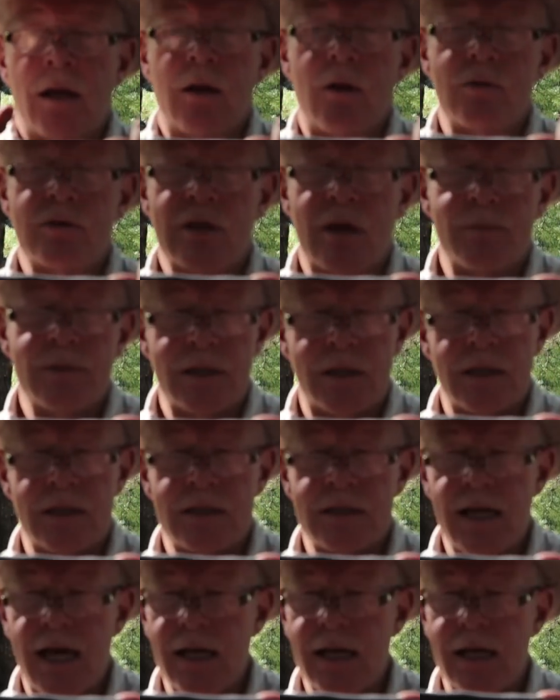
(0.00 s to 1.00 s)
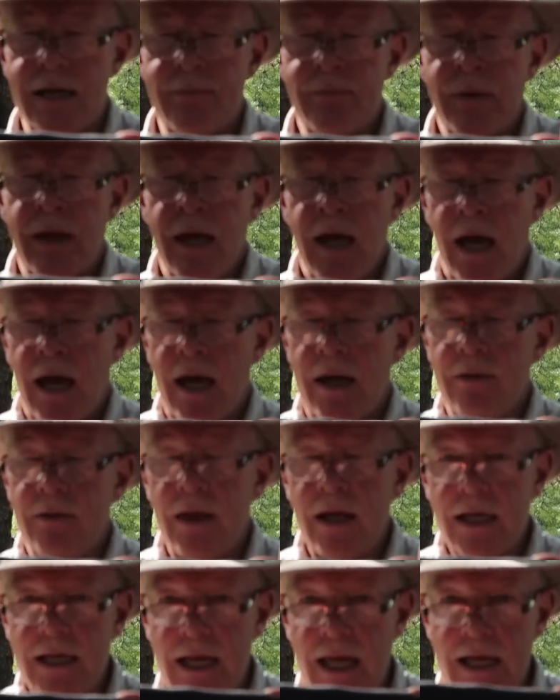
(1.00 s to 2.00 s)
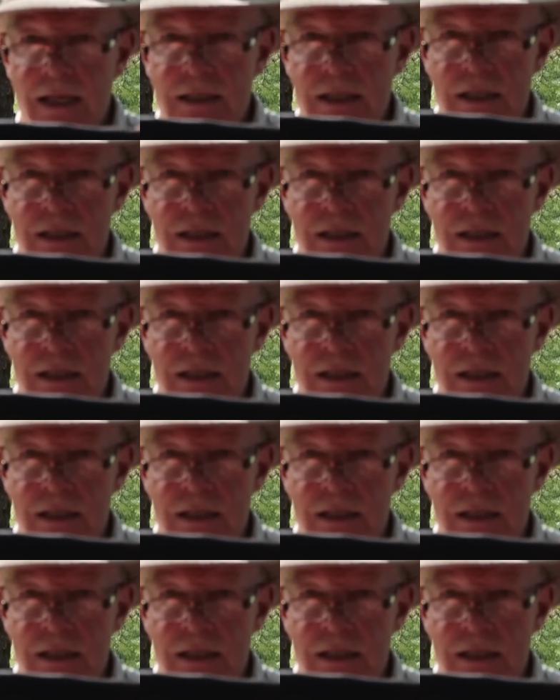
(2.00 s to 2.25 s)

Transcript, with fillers: close-ups in a second. And then it has